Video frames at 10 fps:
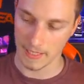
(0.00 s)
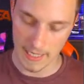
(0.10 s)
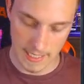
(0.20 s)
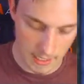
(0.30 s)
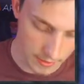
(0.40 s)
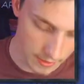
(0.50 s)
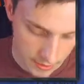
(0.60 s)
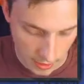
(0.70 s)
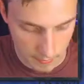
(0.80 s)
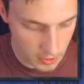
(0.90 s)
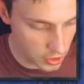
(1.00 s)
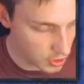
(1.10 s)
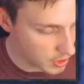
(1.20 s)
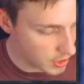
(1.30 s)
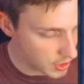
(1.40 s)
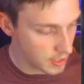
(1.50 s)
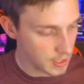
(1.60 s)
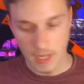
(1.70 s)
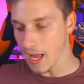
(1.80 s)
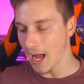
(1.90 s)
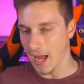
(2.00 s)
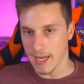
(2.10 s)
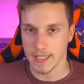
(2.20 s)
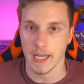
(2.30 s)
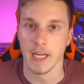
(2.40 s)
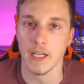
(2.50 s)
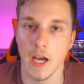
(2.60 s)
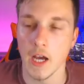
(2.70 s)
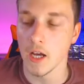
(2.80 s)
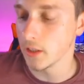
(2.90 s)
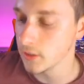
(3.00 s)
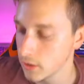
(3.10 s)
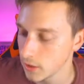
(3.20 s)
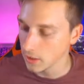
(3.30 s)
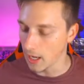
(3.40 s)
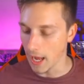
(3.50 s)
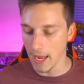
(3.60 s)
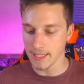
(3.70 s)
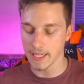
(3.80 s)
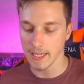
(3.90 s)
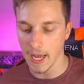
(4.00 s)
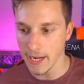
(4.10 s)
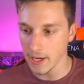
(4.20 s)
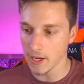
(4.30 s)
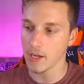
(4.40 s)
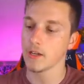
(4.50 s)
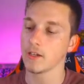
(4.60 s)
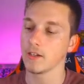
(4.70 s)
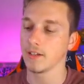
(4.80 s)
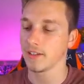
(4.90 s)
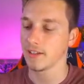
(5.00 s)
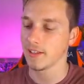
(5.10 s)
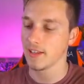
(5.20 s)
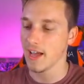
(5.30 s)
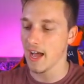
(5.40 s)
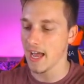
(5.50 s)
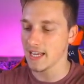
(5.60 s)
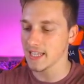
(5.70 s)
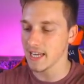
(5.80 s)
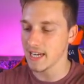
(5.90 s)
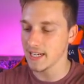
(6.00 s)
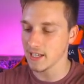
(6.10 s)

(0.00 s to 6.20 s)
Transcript: Ida, the Sun Magician. I say Ida. I say Nida. I say Ida.